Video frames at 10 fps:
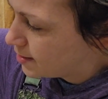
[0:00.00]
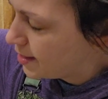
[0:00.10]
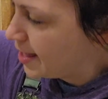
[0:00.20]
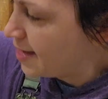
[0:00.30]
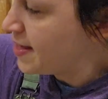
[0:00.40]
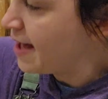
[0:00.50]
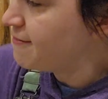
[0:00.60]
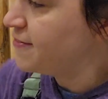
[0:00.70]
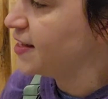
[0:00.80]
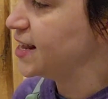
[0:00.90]
And that
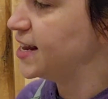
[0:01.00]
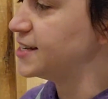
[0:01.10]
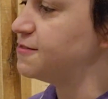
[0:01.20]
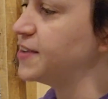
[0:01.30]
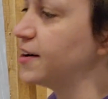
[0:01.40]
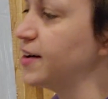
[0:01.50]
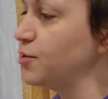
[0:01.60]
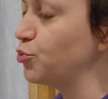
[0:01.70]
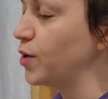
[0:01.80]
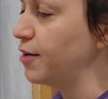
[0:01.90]
fill-in is very
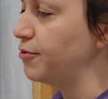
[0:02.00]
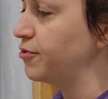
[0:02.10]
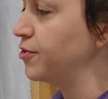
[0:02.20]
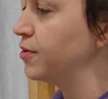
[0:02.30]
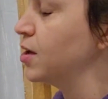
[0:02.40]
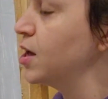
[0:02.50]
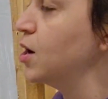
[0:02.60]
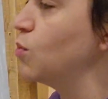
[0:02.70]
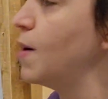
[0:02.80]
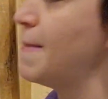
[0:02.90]
rough.
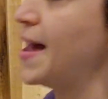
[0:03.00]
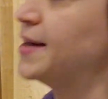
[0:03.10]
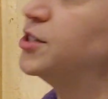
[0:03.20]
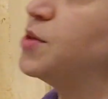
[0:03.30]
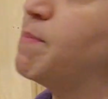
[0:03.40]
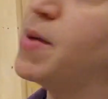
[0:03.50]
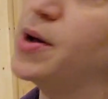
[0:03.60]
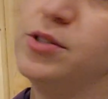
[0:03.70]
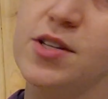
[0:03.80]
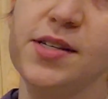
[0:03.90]
What matters the
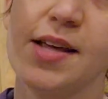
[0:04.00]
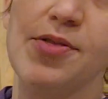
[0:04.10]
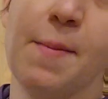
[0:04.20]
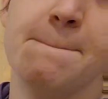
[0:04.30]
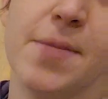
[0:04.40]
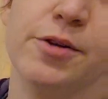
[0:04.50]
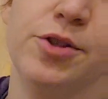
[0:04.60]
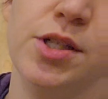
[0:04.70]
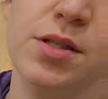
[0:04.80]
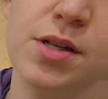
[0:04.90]
most is that the
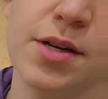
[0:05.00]
motions are